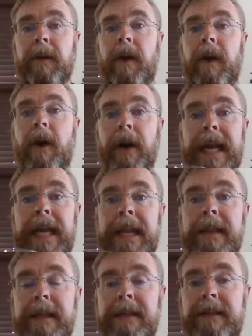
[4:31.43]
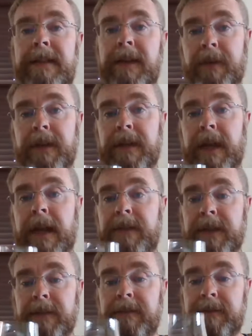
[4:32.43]
are in these different
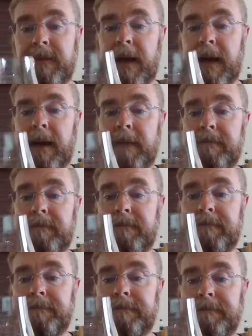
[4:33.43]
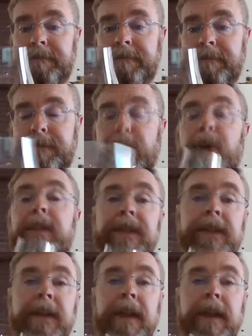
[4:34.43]
types of bourbons.